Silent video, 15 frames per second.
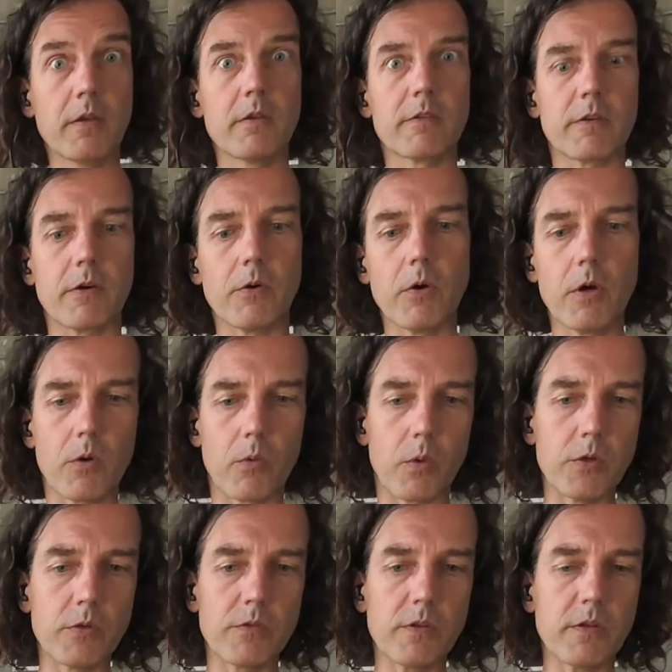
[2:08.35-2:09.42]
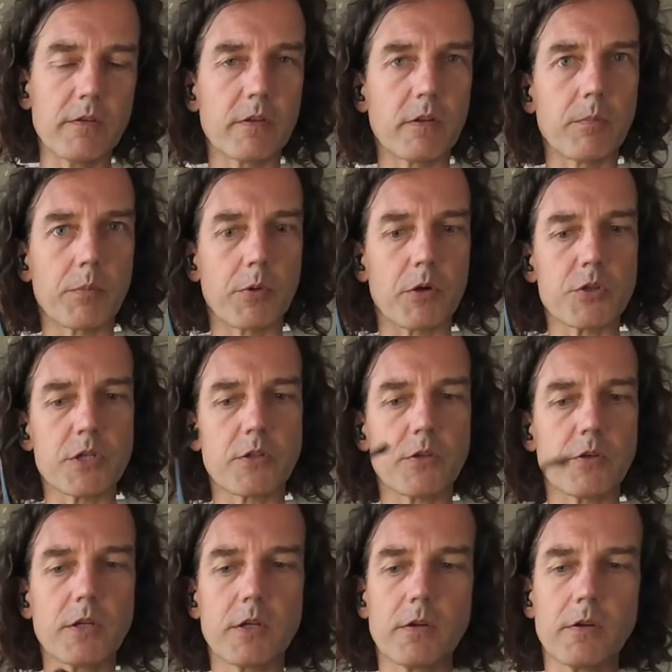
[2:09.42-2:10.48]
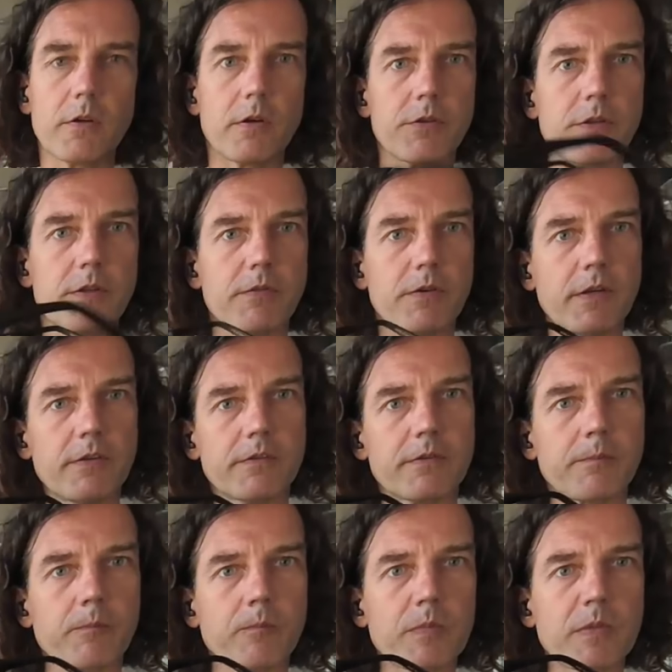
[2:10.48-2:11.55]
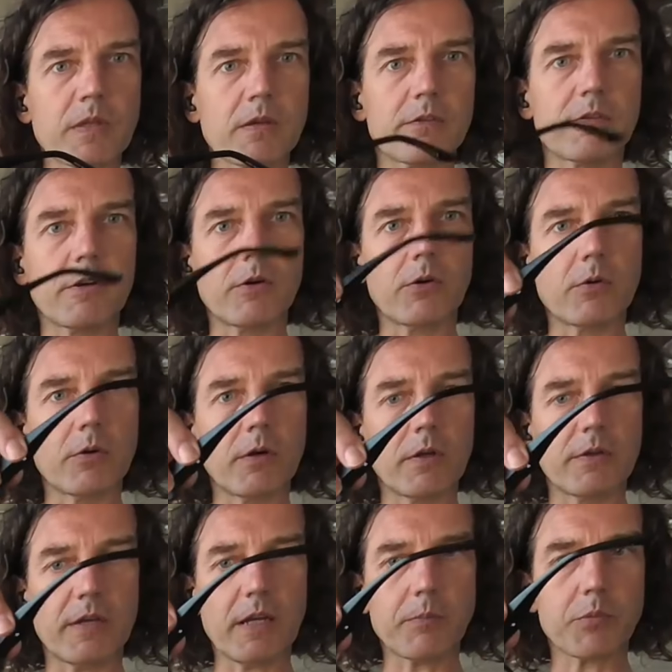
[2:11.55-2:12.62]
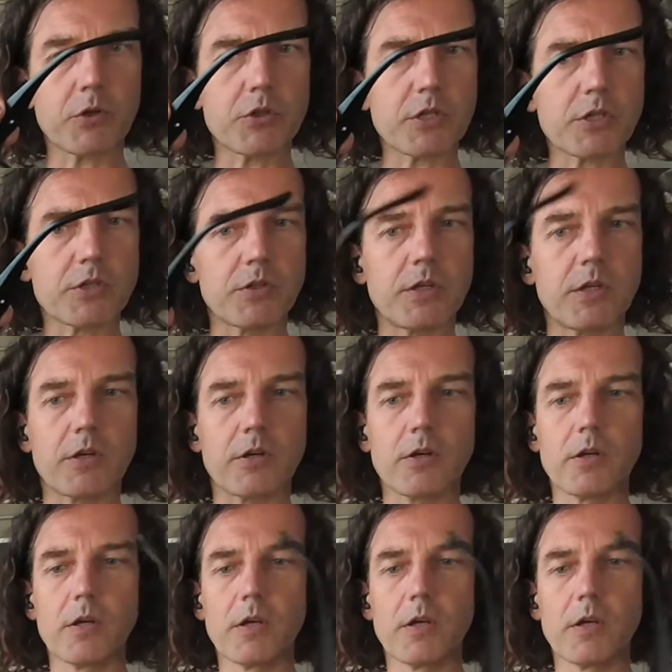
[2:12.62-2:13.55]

So when you see this little projector here on the device, so that projection here